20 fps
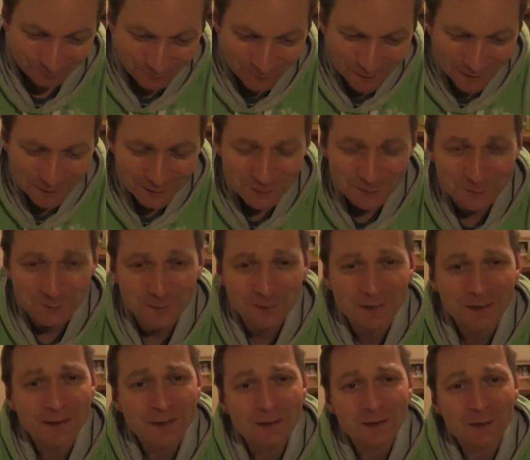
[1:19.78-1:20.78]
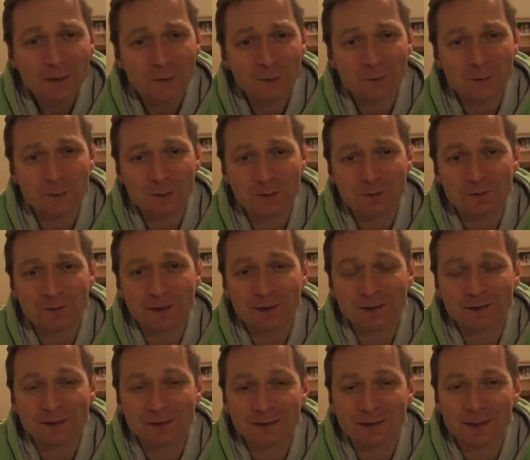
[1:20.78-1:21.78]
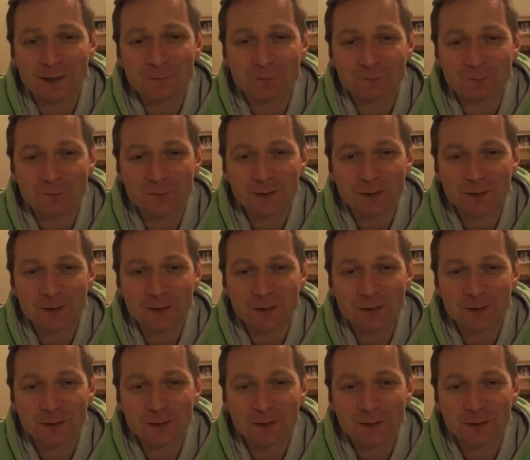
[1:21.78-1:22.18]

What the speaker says: Excuse me. Which is good fun.